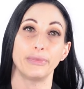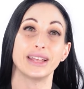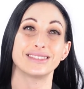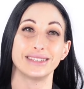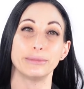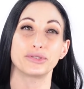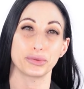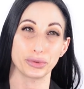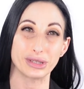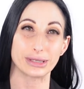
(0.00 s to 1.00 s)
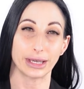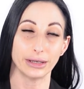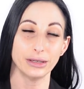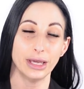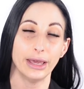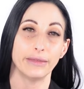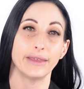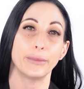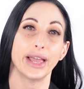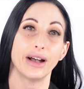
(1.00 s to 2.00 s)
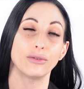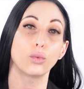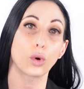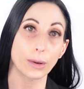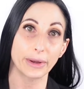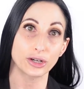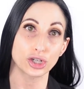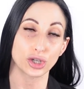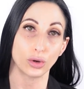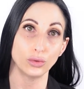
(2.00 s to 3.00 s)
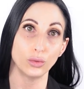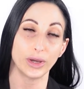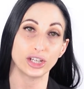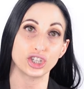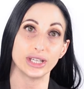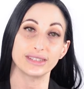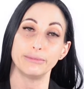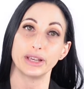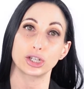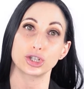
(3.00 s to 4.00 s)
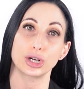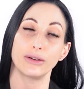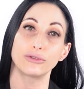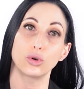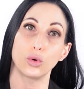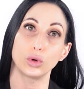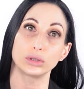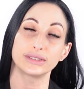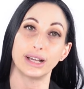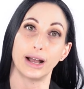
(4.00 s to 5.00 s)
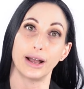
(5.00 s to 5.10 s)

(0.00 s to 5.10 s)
That seeps through the skin. Then we have a warm undertone, which is a mixture of gold